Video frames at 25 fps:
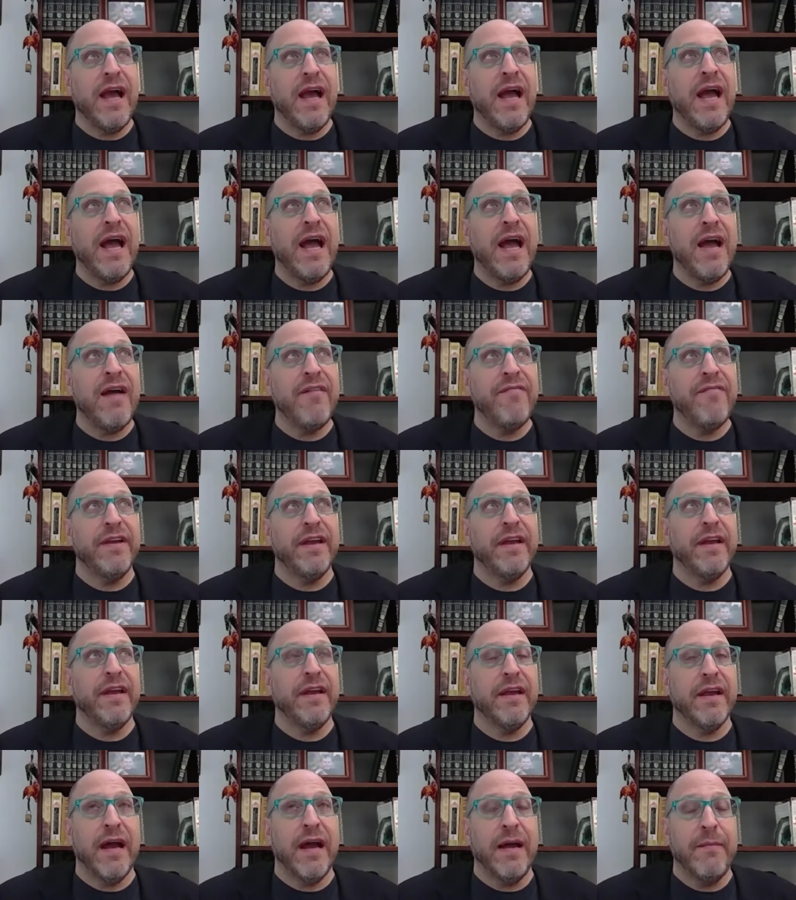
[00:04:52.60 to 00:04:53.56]

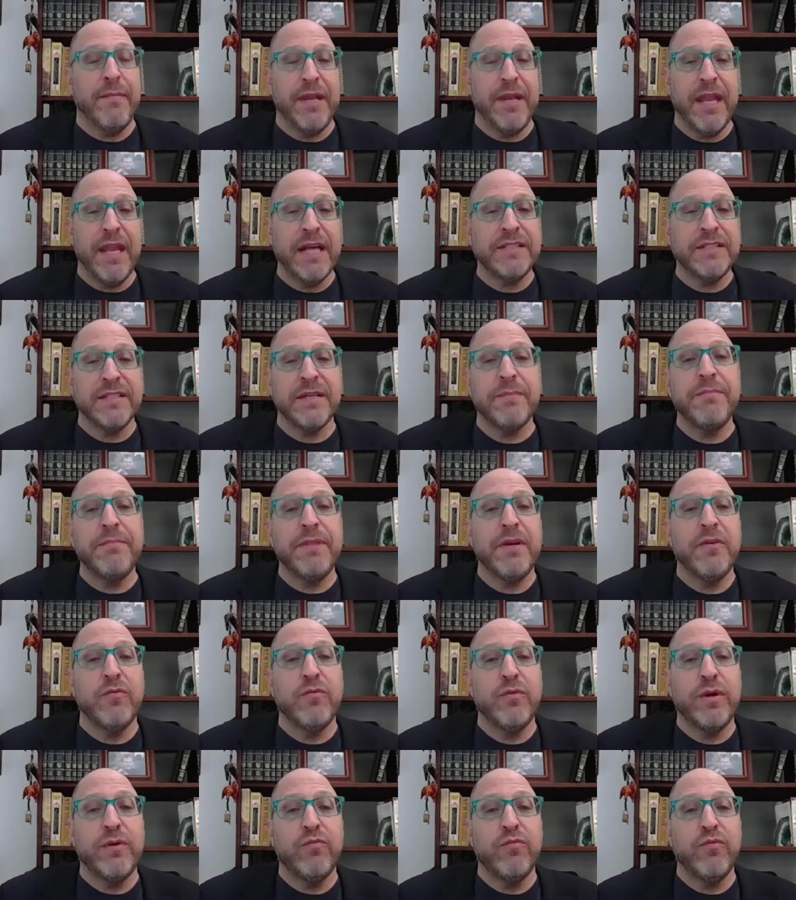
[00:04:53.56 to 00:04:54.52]
that's
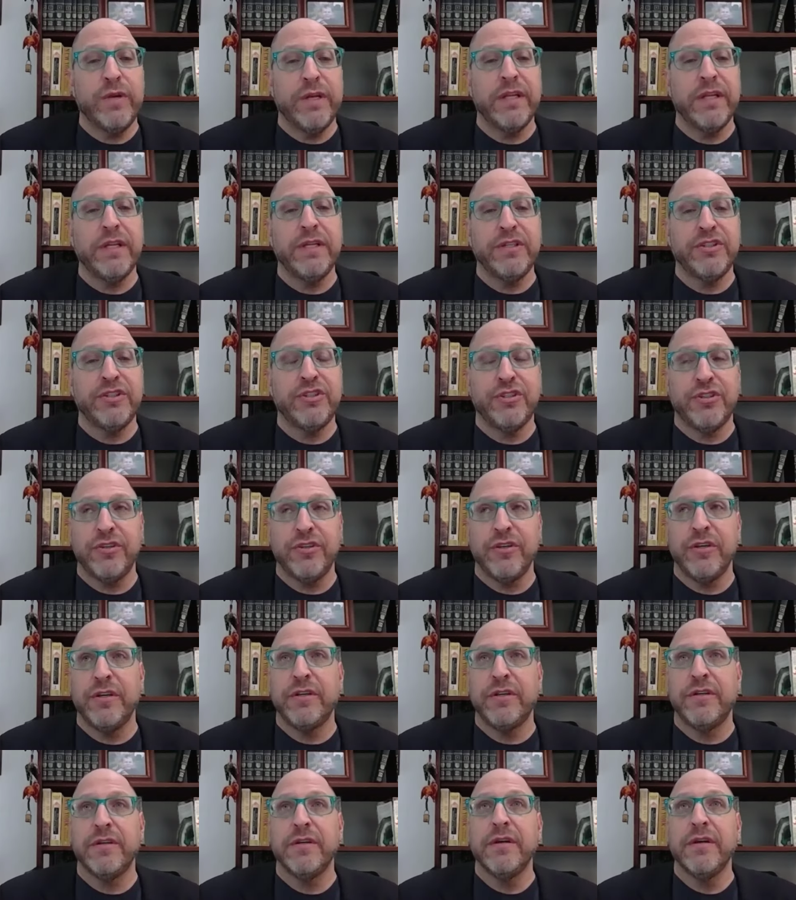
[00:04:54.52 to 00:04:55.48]
something we really
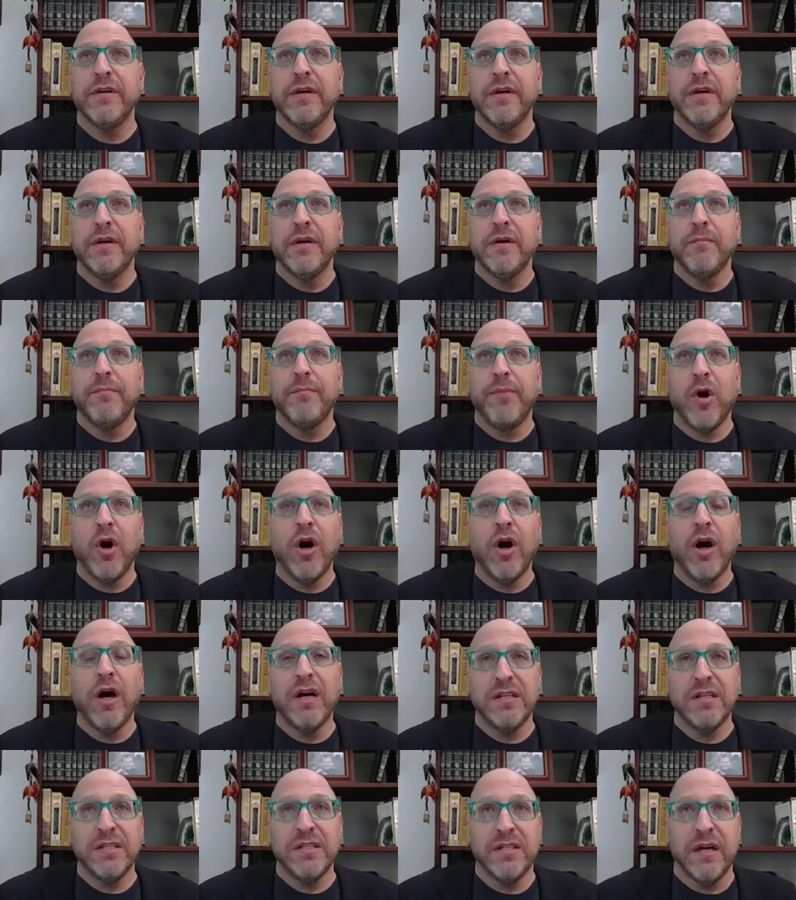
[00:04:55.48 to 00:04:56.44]
should
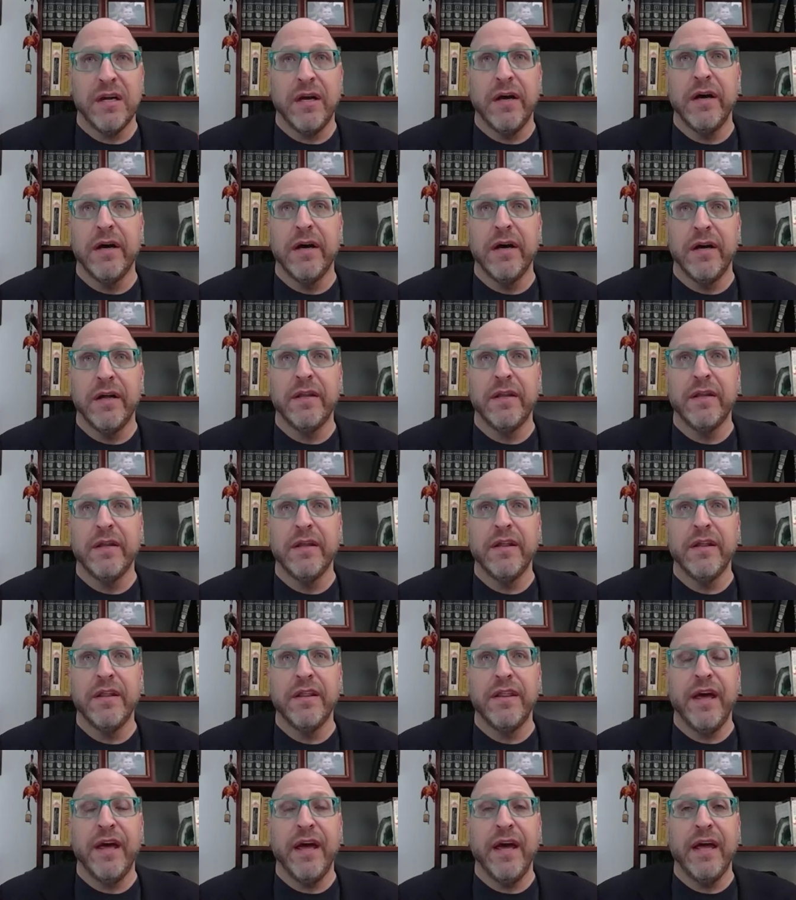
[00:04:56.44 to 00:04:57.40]
pause on,
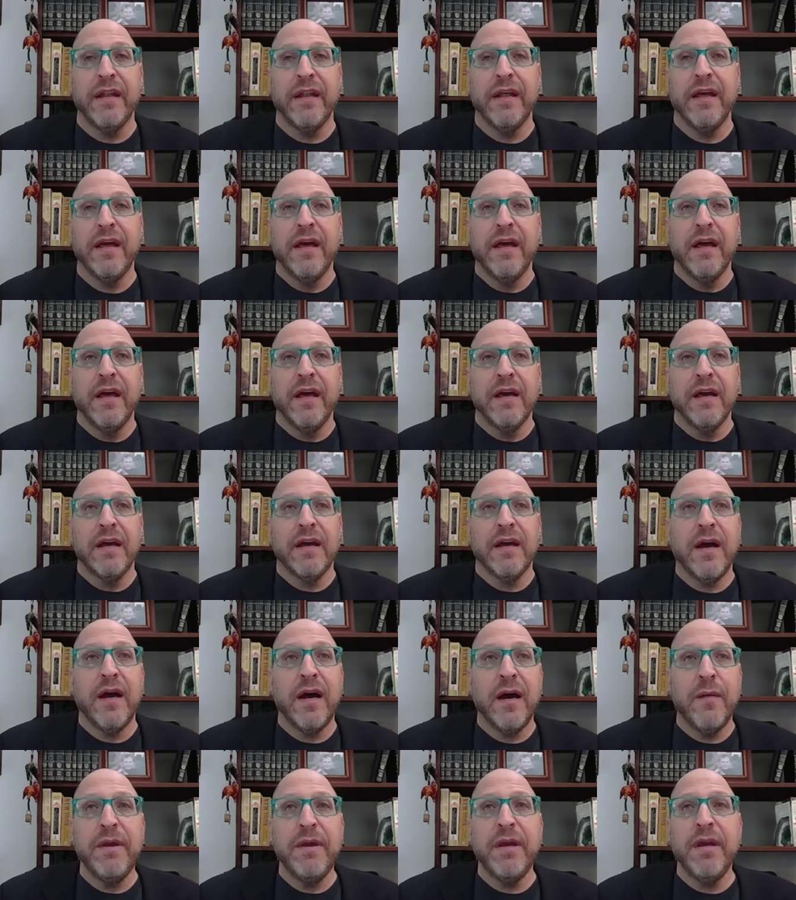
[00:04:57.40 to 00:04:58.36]
that
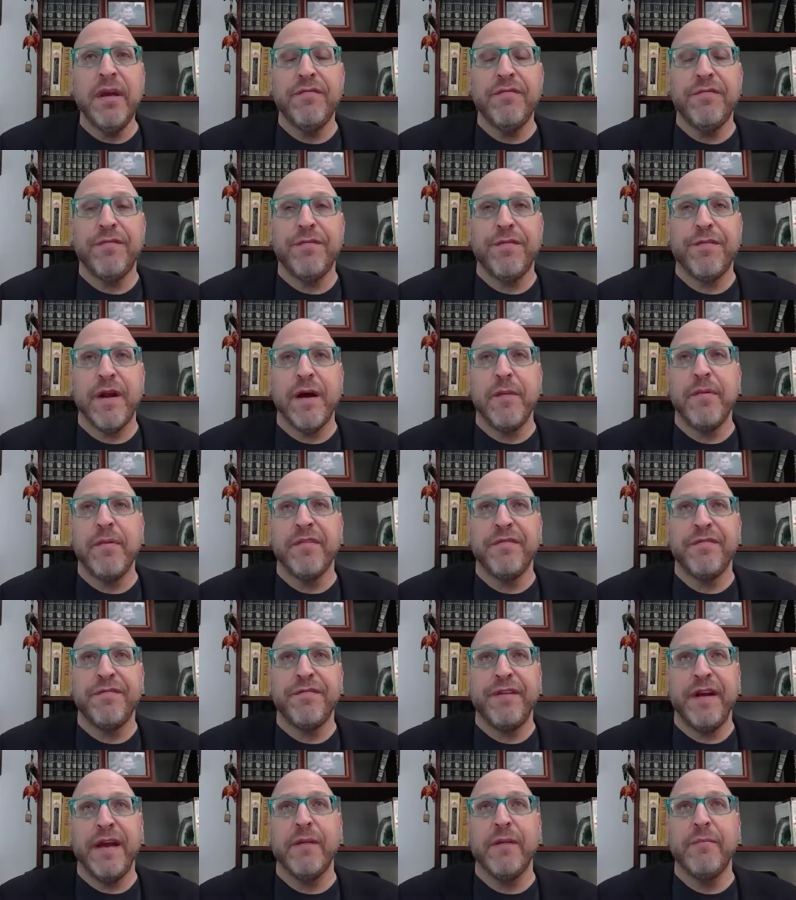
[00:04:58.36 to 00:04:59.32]
coming from a
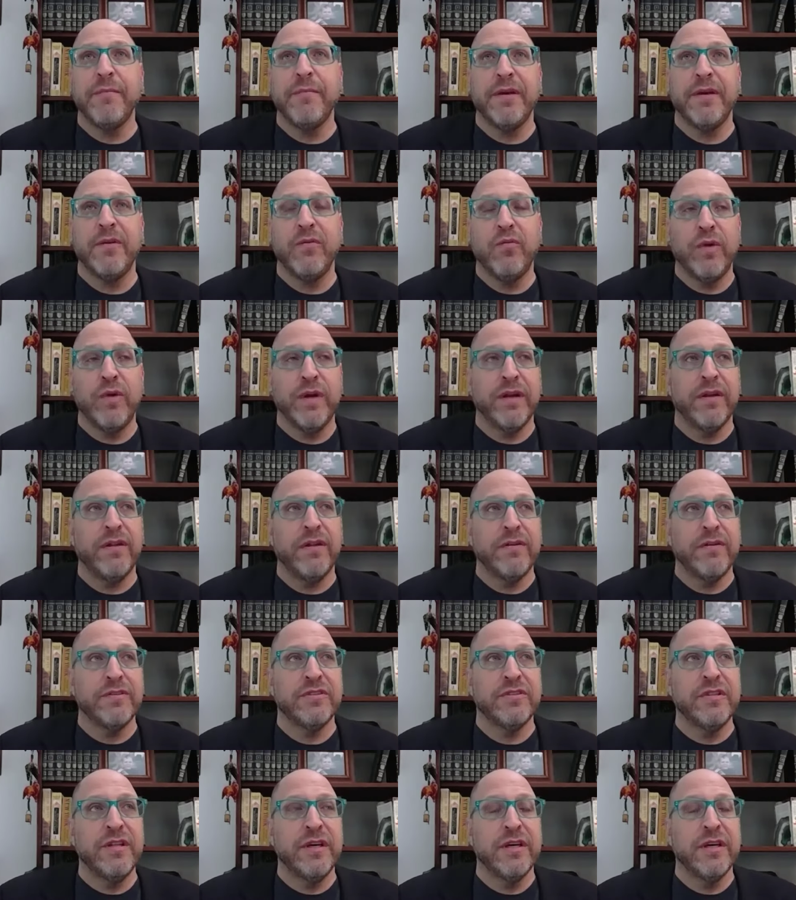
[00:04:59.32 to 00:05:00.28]
family where
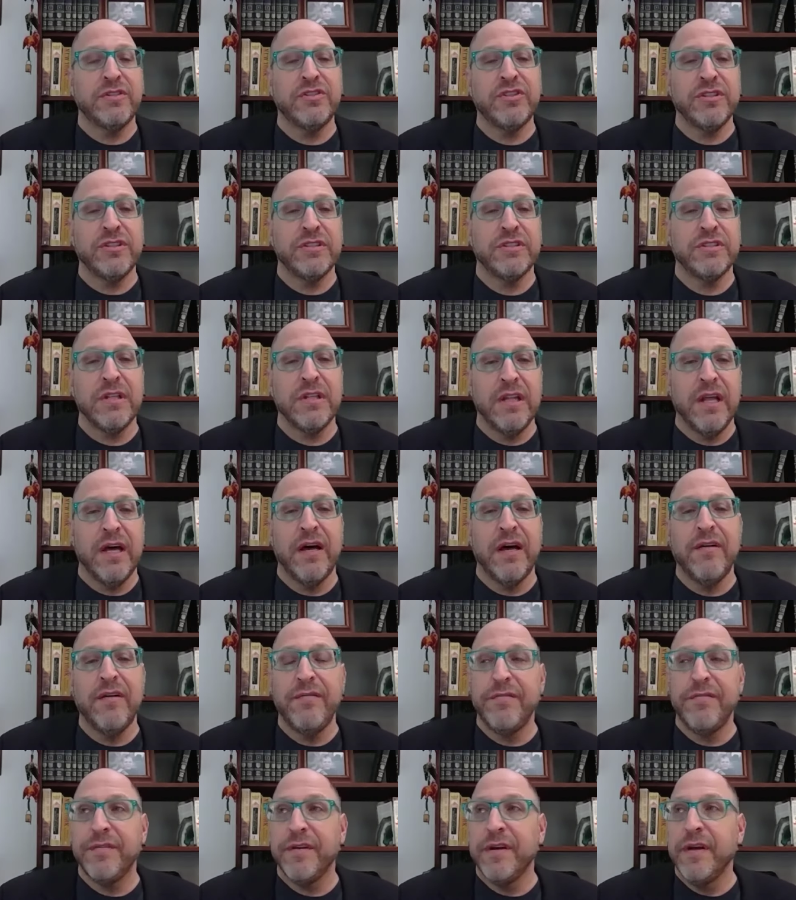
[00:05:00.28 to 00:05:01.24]
there's not just
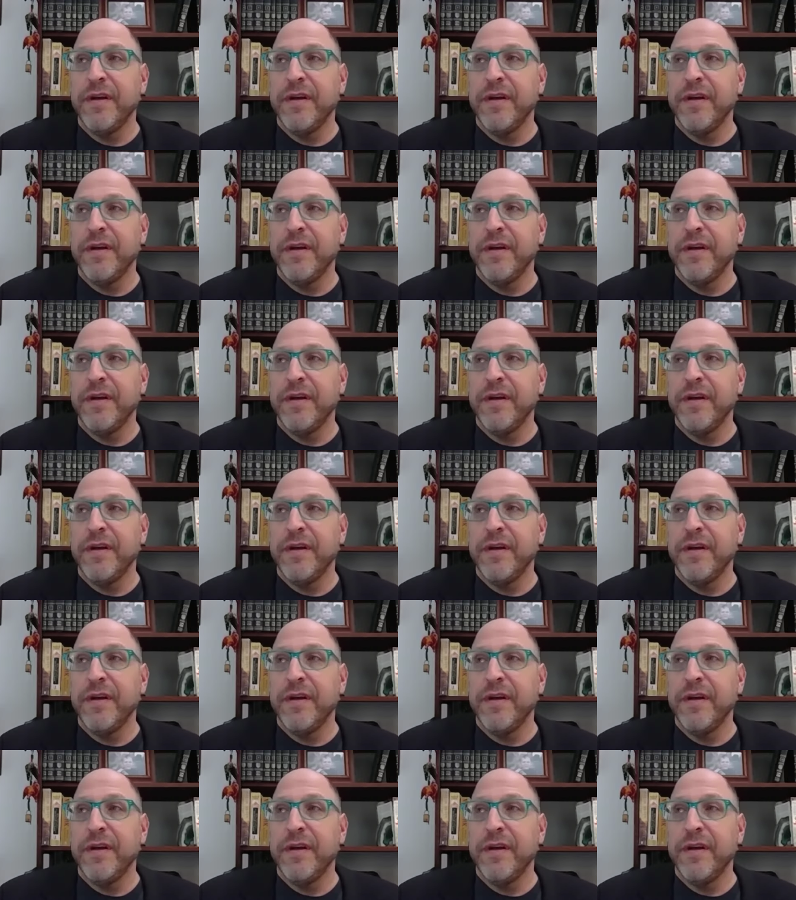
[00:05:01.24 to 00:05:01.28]
love,